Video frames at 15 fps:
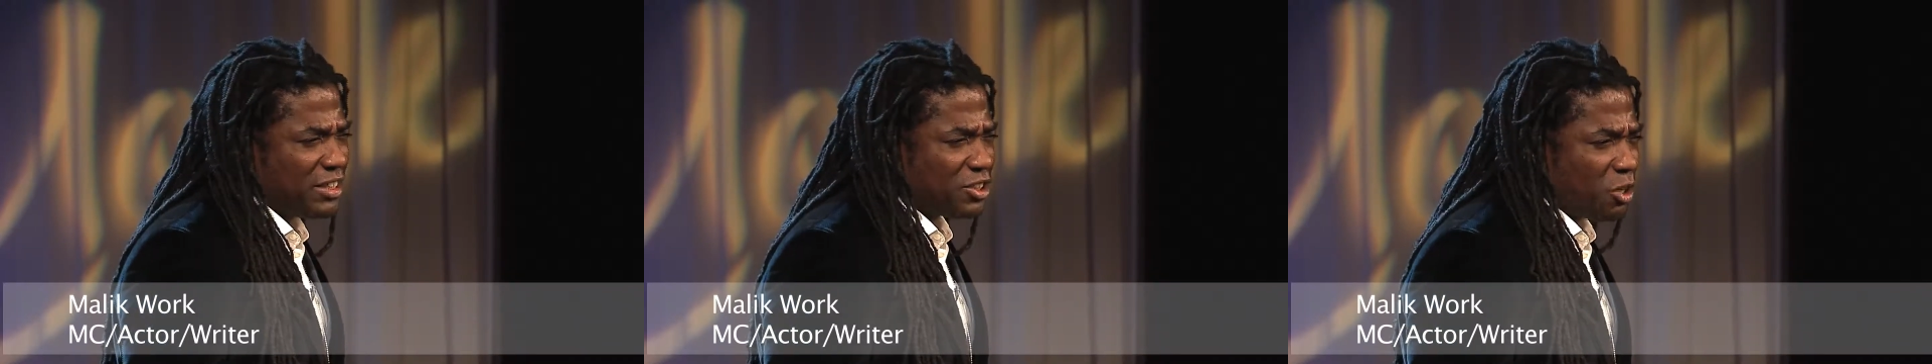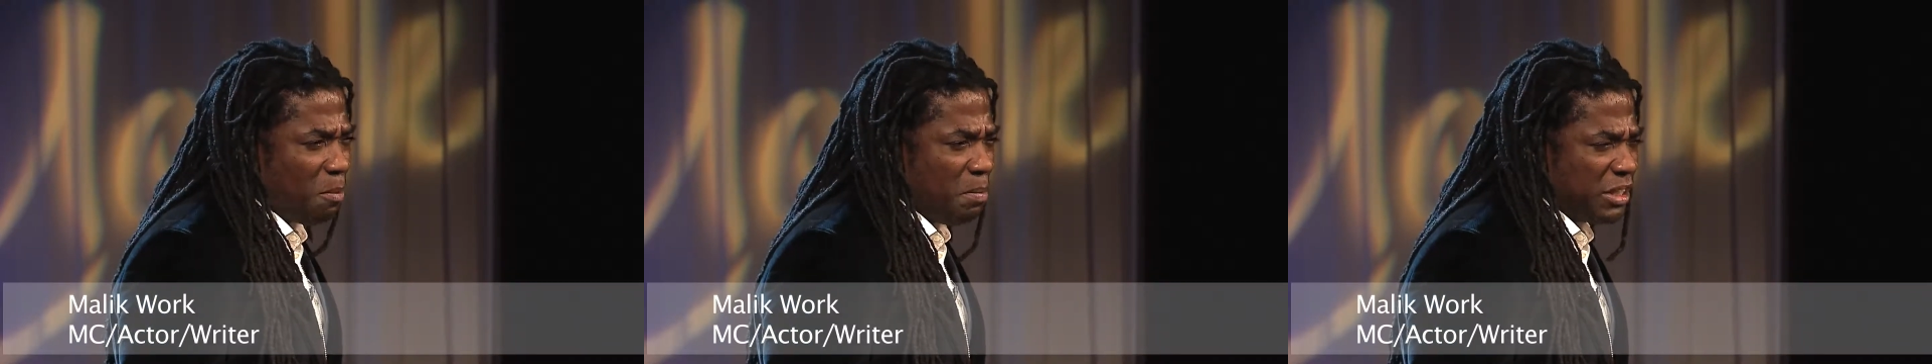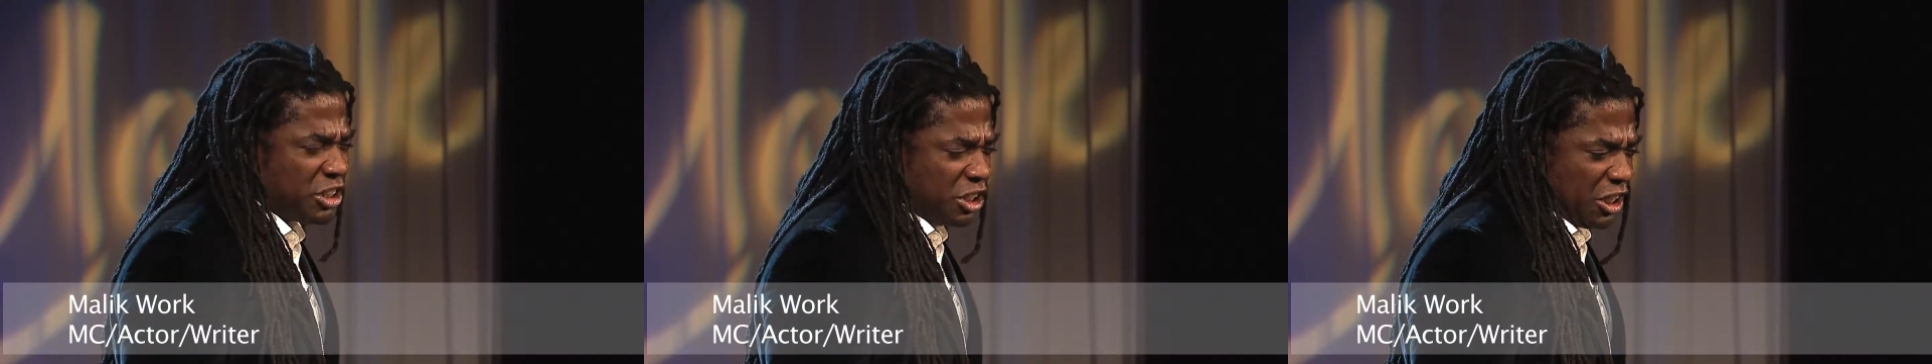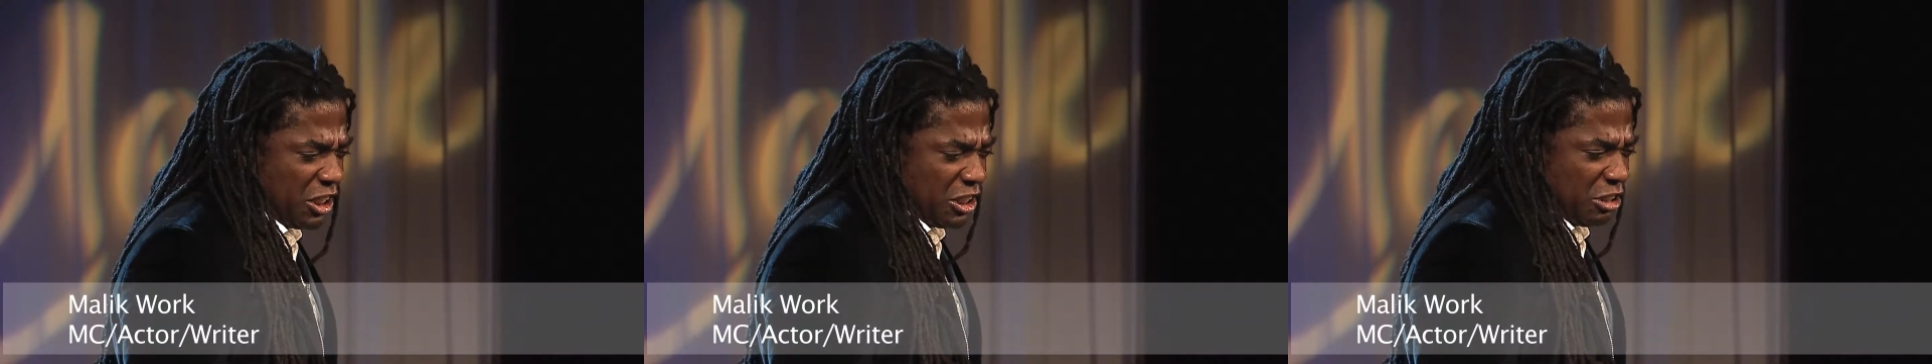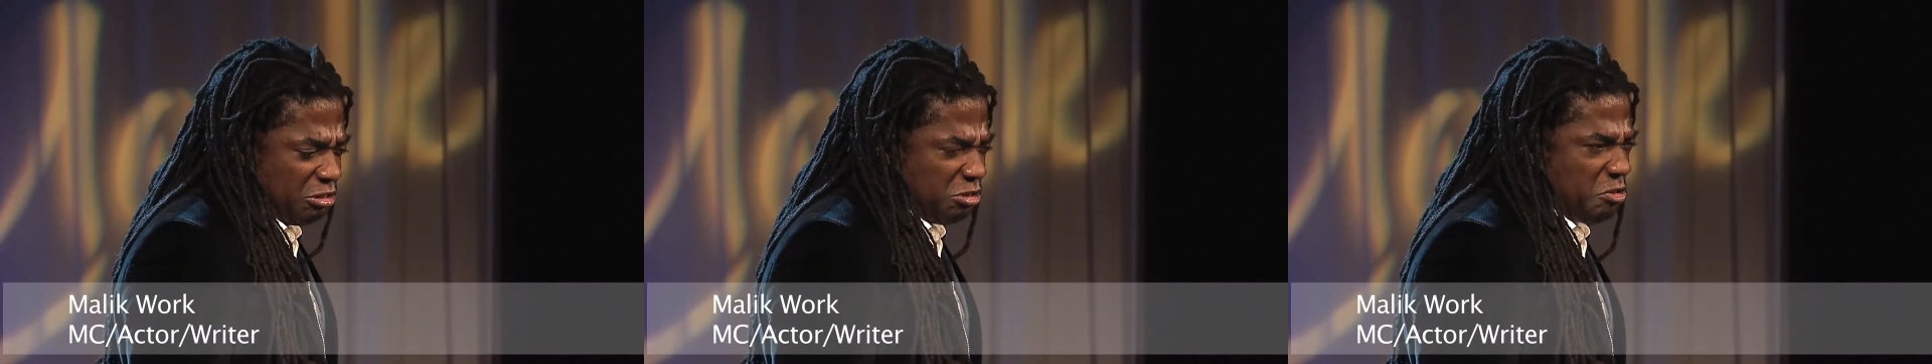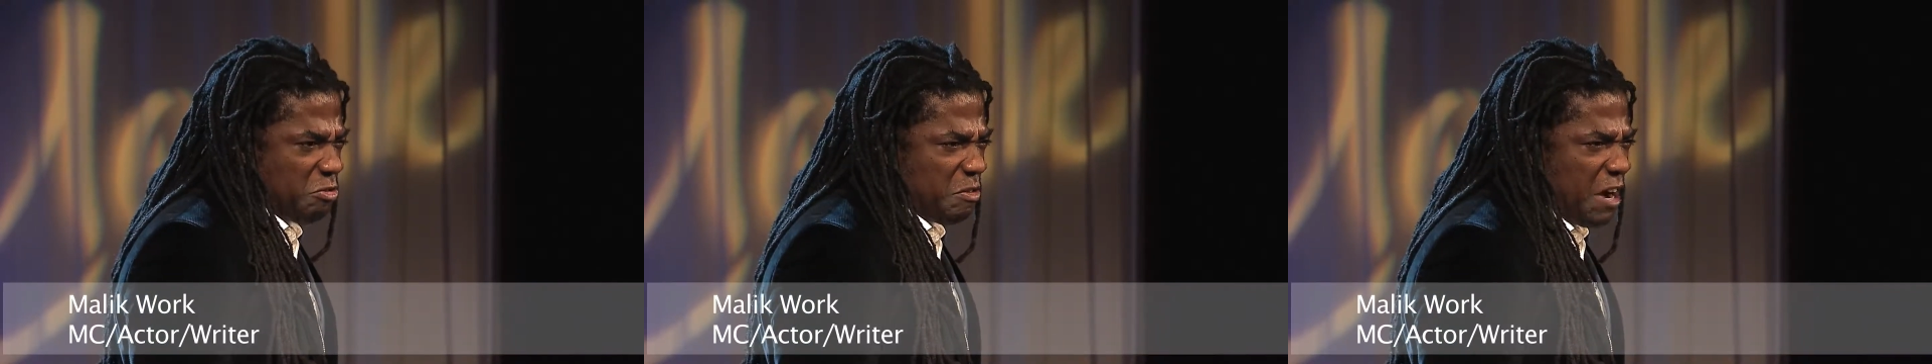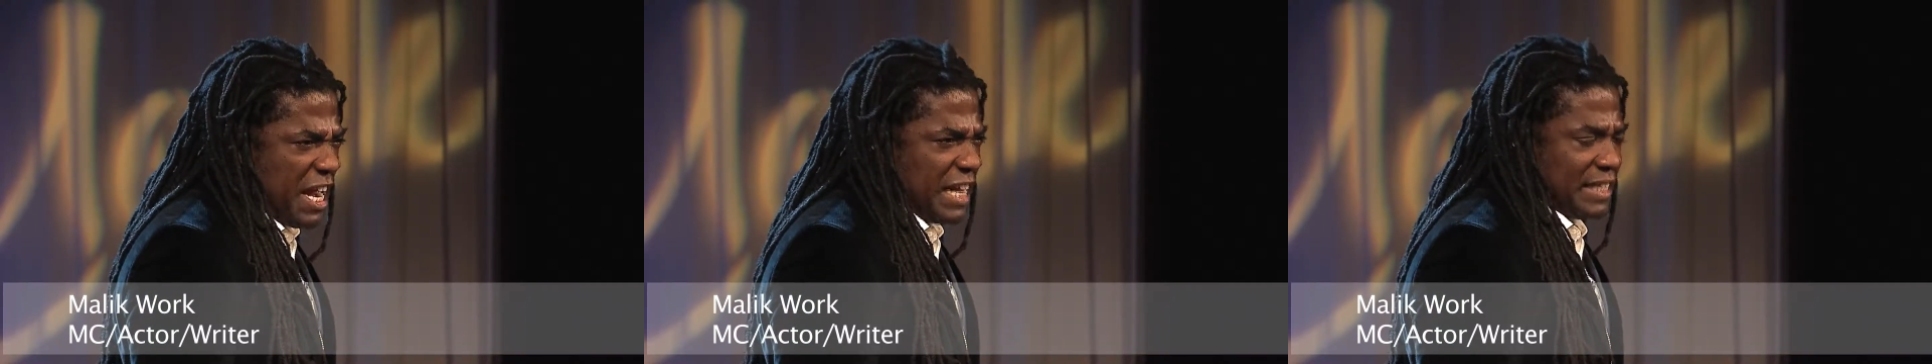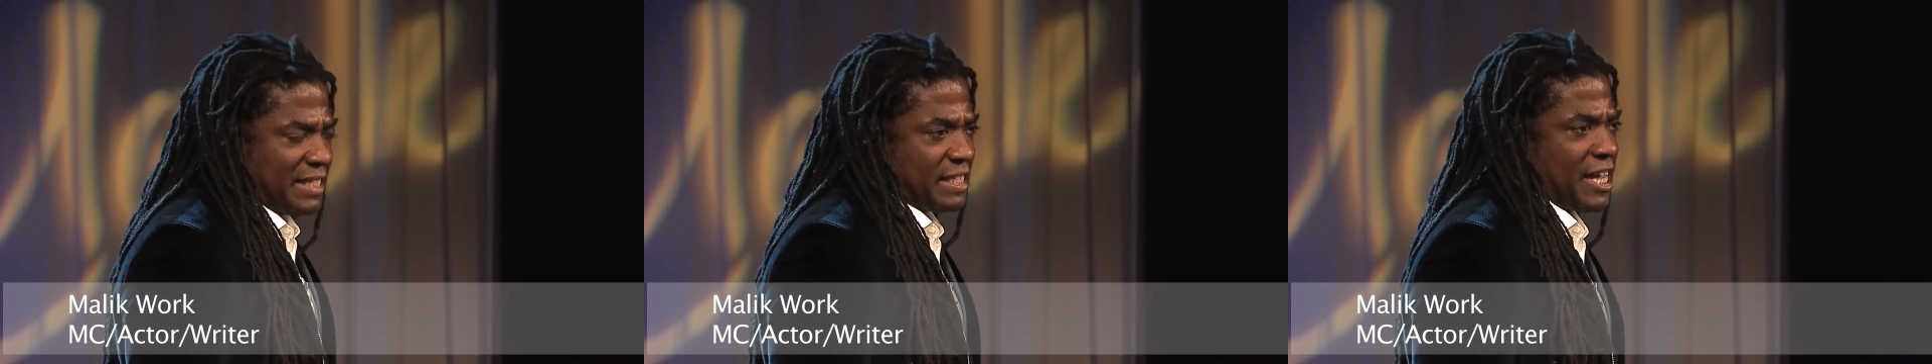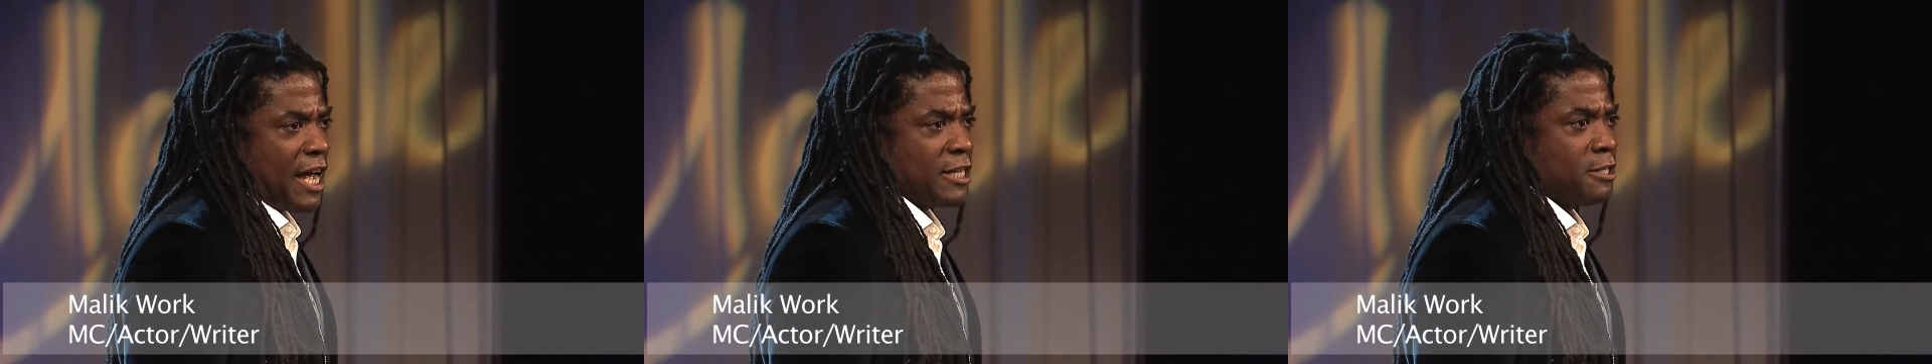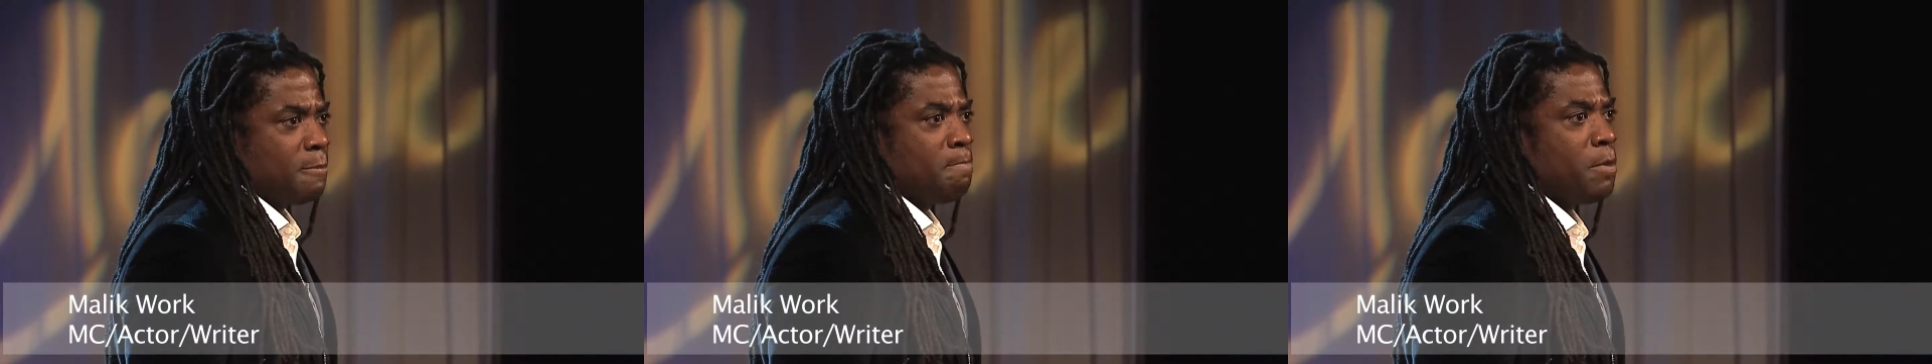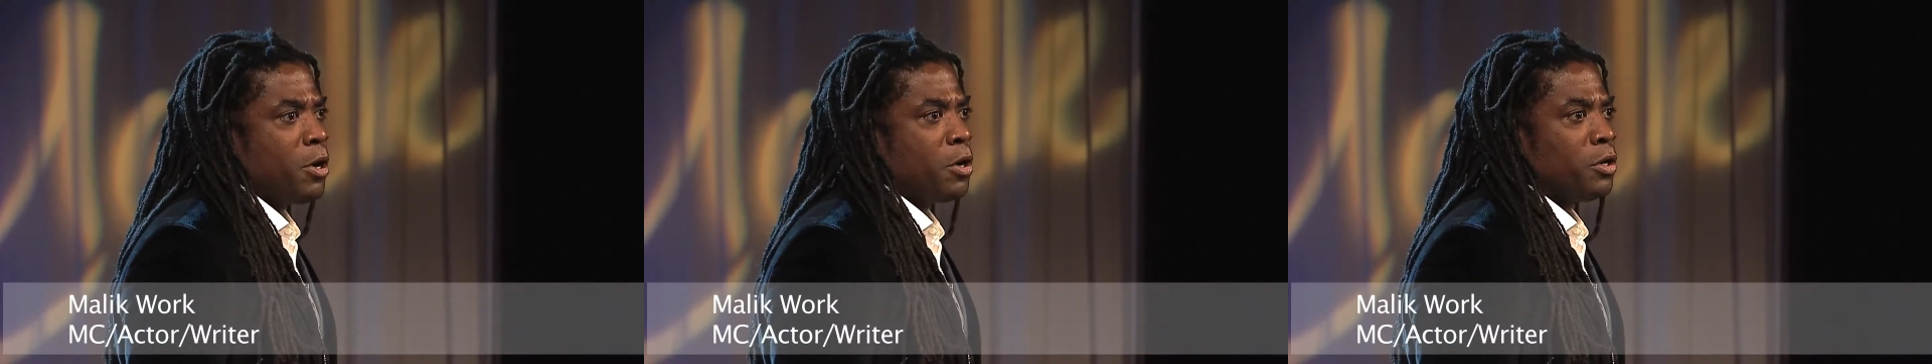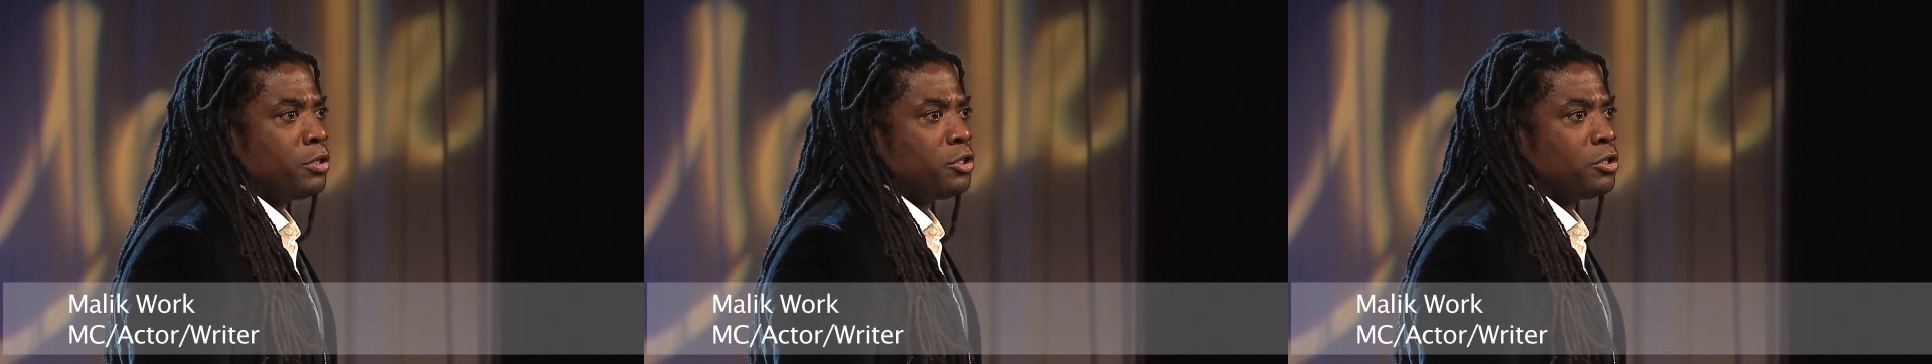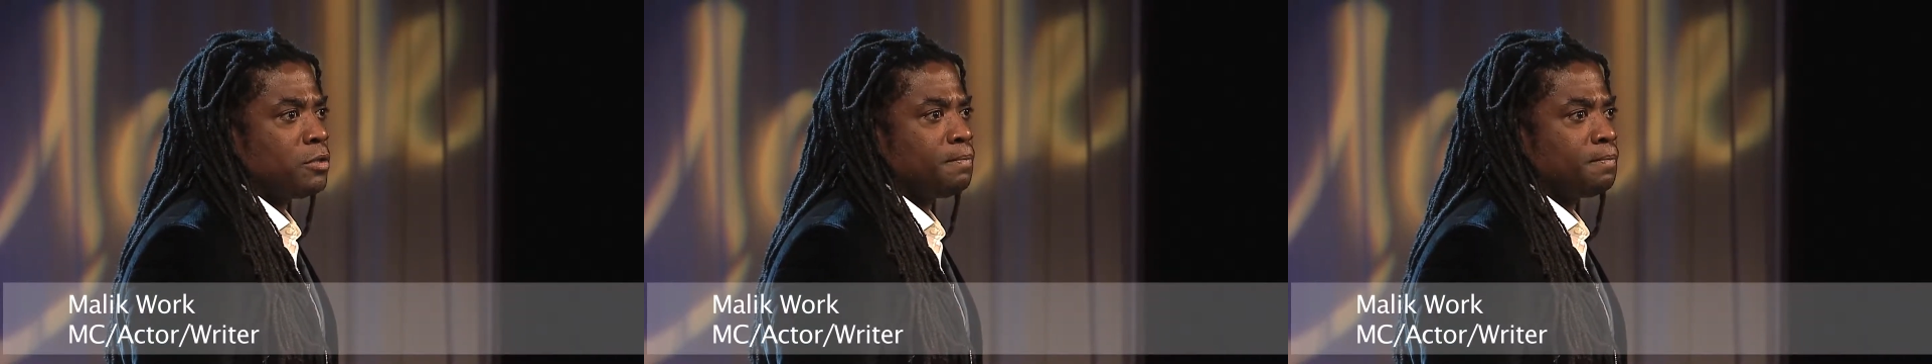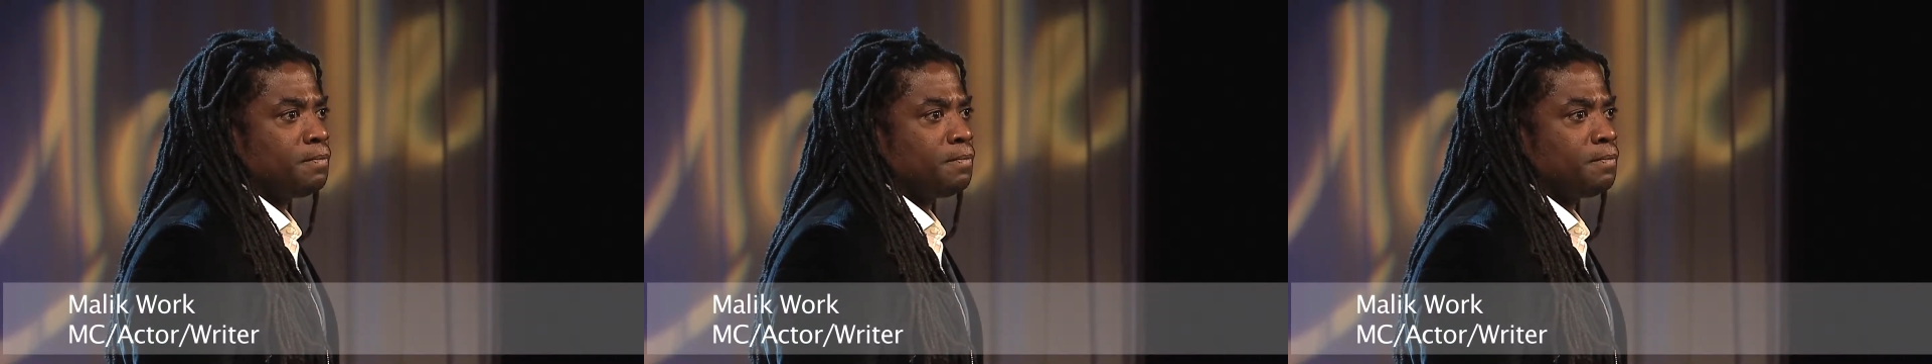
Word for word: So much grace has emerged.